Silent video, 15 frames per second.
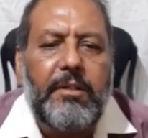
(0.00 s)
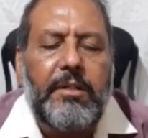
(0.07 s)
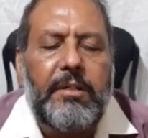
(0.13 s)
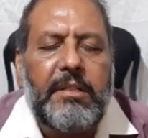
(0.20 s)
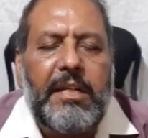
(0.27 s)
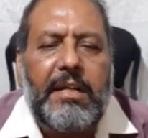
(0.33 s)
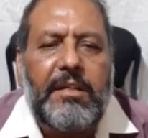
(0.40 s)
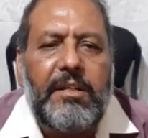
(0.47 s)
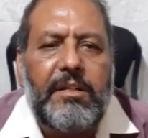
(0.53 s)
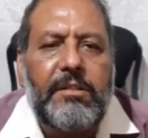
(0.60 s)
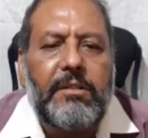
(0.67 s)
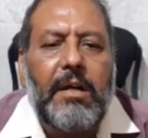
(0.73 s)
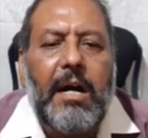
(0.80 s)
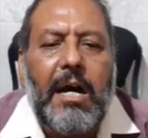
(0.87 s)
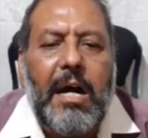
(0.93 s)
that is
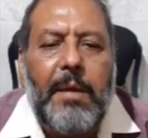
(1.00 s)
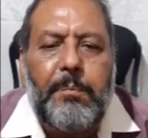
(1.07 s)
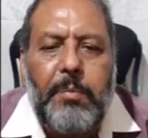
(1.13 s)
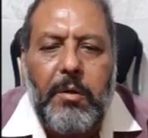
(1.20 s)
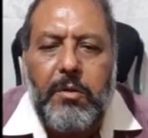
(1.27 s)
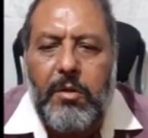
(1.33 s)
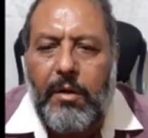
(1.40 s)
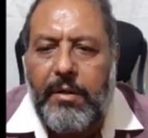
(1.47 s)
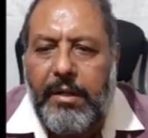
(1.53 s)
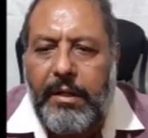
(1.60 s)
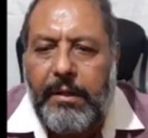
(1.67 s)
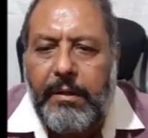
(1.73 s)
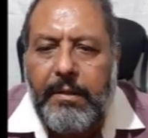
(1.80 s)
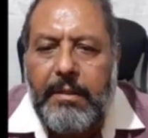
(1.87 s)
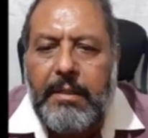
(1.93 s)
hypotonic.
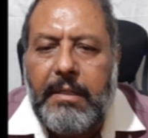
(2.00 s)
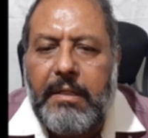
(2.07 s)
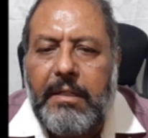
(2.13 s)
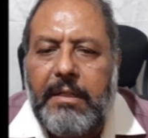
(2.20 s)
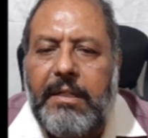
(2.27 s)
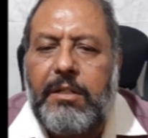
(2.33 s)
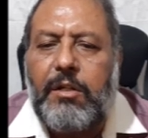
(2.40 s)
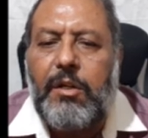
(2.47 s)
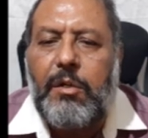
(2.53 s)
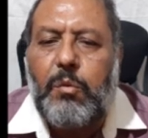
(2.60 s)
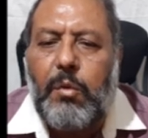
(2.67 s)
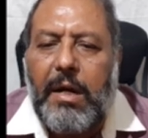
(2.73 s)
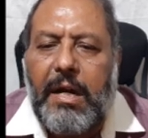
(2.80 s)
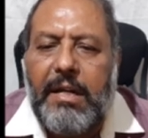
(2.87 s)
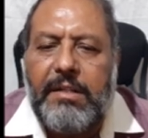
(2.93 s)
It
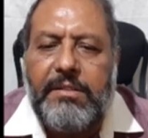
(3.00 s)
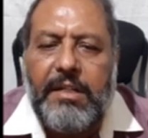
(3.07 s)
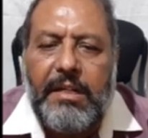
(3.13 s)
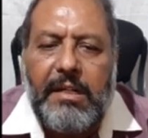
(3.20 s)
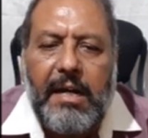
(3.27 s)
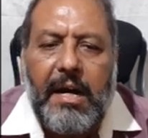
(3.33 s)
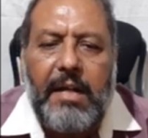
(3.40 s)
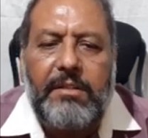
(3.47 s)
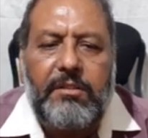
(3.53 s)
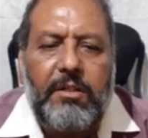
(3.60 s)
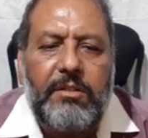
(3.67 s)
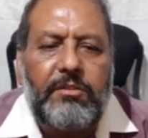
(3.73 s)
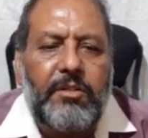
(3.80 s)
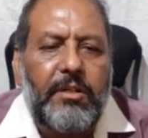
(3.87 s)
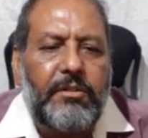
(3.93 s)
requires a large
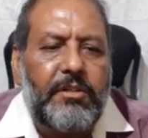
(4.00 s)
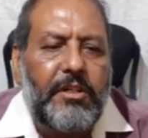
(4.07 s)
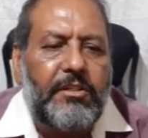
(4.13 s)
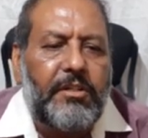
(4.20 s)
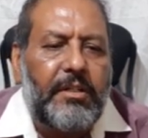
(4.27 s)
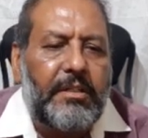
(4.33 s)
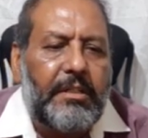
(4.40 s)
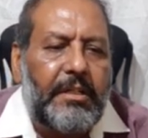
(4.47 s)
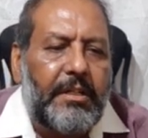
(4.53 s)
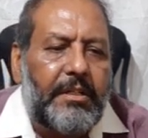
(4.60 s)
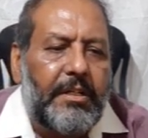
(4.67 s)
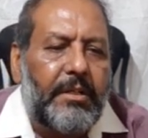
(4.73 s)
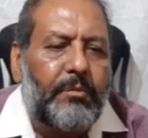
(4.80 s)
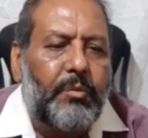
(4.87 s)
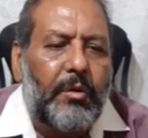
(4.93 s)
concentration
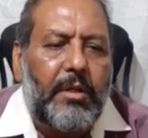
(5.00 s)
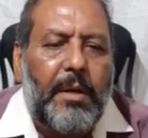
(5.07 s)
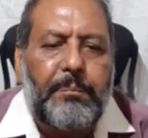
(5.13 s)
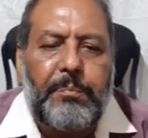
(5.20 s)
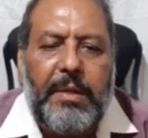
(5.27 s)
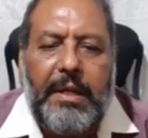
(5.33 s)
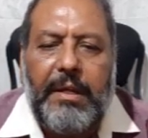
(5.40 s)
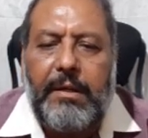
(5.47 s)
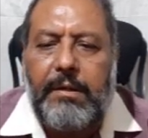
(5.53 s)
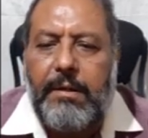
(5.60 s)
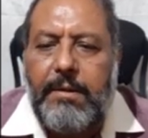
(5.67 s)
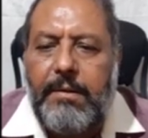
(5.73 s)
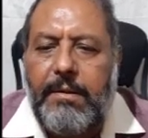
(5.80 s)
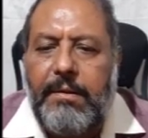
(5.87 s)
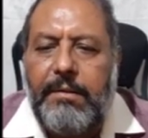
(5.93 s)
gradient for uptake,
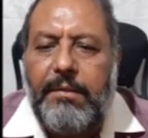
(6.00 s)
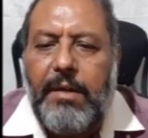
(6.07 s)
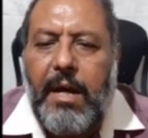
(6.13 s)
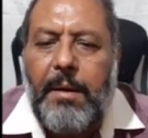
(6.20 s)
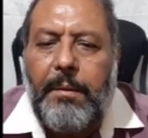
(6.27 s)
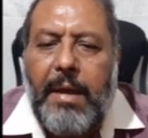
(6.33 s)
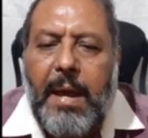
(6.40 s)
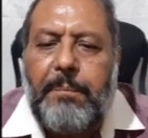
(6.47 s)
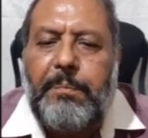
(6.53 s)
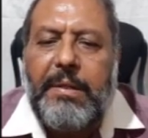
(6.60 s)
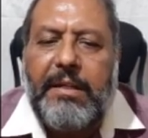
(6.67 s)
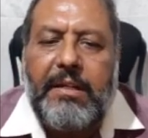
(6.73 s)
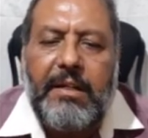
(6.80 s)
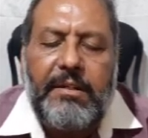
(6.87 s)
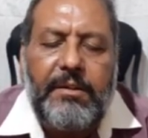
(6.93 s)

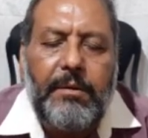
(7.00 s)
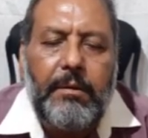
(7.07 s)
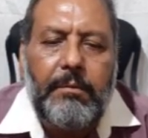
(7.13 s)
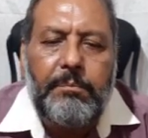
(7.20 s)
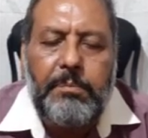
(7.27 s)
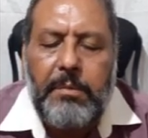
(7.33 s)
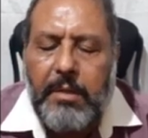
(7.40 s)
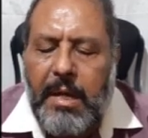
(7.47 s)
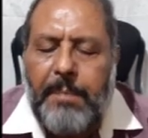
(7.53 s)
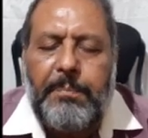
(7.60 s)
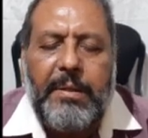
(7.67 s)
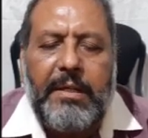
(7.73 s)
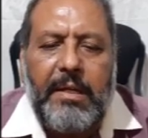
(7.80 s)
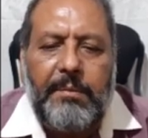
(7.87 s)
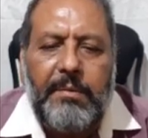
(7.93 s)

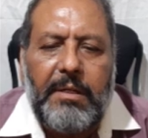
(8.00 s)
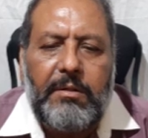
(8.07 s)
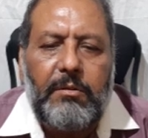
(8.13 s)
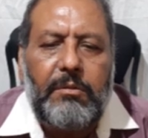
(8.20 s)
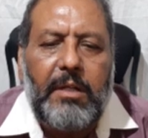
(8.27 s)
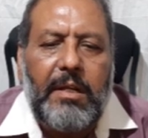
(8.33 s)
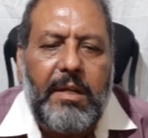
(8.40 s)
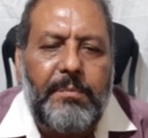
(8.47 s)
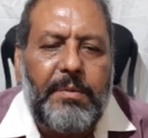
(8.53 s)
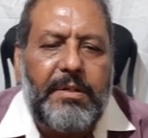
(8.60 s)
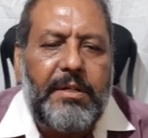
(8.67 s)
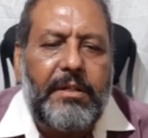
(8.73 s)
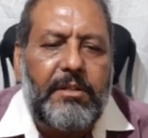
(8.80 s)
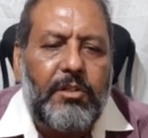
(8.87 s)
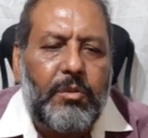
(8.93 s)
applicable to the
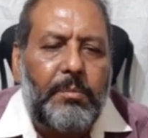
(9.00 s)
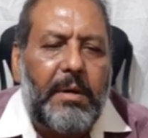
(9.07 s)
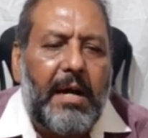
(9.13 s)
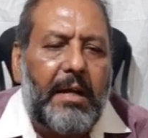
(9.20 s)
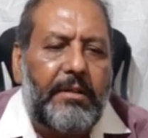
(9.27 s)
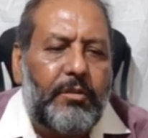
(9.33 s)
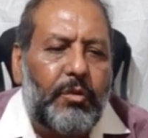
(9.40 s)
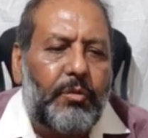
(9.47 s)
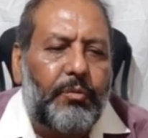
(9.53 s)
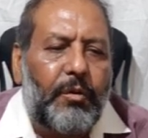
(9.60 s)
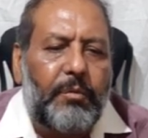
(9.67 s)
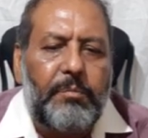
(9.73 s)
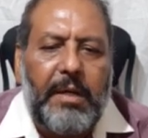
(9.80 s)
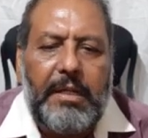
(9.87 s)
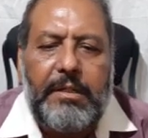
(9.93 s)
limited small useful
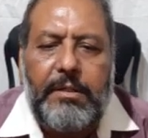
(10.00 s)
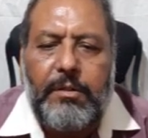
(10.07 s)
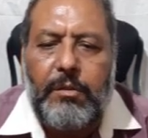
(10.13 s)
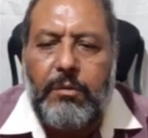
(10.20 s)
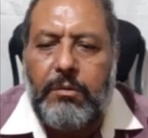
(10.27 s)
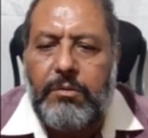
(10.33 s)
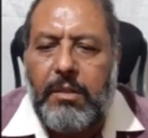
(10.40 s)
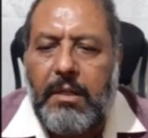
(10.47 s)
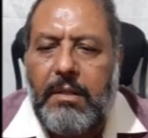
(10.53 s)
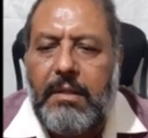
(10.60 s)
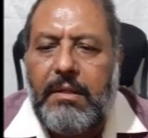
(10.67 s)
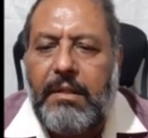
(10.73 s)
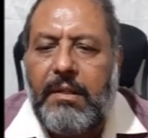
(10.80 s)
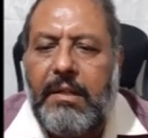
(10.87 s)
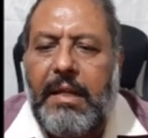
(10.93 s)
molecules
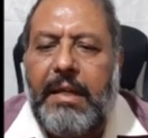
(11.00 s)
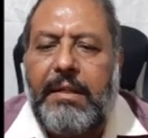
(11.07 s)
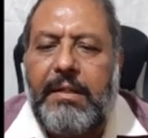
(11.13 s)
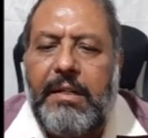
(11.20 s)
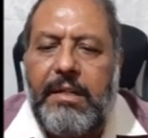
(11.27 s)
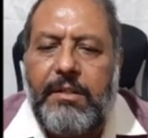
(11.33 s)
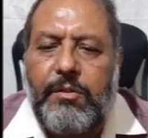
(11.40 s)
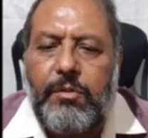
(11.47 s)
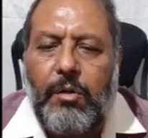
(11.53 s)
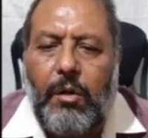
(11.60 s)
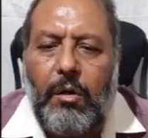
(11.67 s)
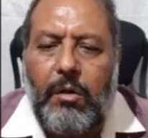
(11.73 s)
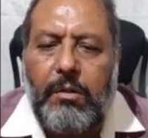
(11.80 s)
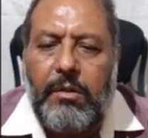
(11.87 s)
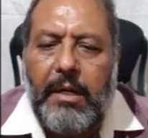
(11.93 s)
like
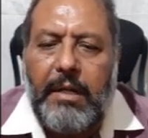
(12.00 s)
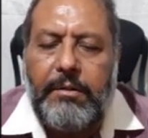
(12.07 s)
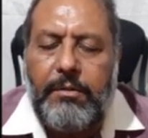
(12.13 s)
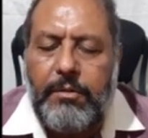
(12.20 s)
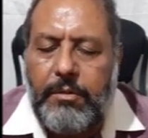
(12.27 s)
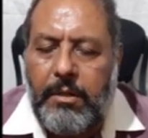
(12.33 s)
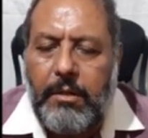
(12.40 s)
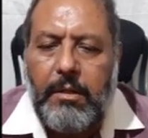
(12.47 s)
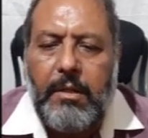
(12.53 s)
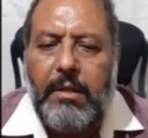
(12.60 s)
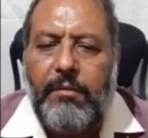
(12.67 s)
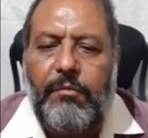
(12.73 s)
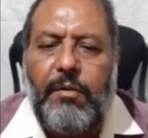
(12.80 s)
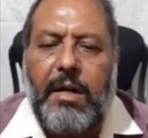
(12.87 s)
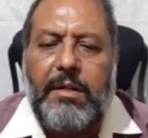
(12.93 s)
glycerol, hydrogen,
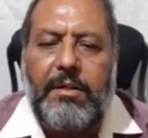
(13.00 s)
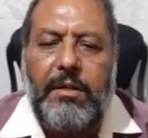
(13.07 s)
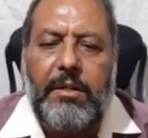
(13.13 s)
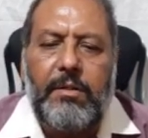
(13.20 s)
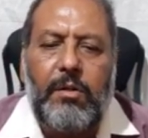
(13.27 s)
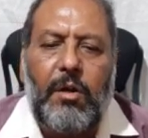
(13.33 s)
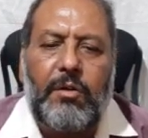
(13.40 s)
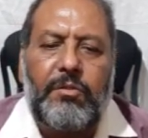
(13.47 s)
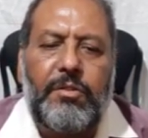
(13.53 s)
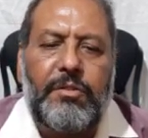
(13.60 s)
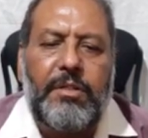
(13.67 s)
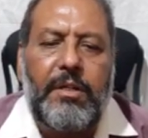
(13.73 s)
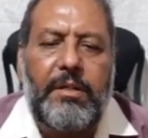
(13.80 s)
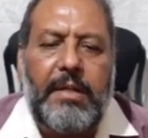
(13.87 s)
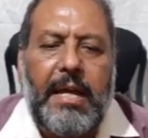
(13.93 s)
water,
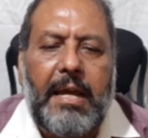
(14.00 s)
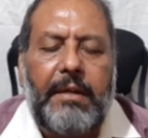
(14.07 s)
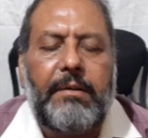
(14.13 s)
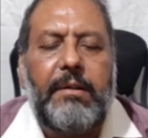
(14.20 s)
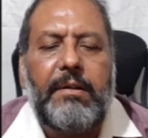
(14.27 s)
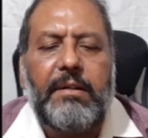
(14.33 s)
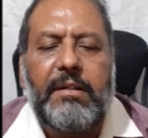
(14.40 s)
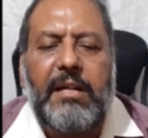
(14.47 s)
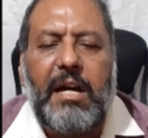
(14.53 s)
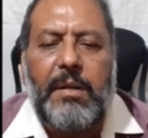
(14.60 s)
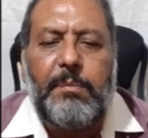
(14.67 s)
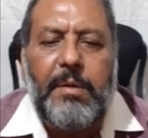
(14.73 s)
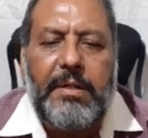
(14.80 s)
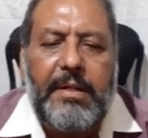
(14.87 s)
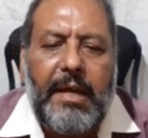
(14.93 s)
oxygen, and
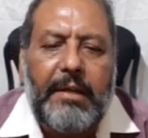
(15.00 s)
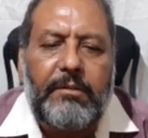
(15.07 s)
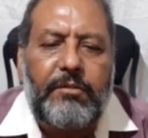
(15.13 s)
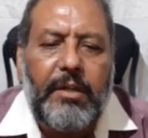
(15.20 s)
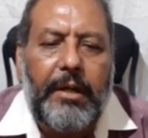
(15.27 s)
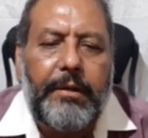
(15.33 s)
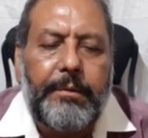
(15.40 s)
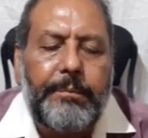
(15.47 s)
carbon dioxide.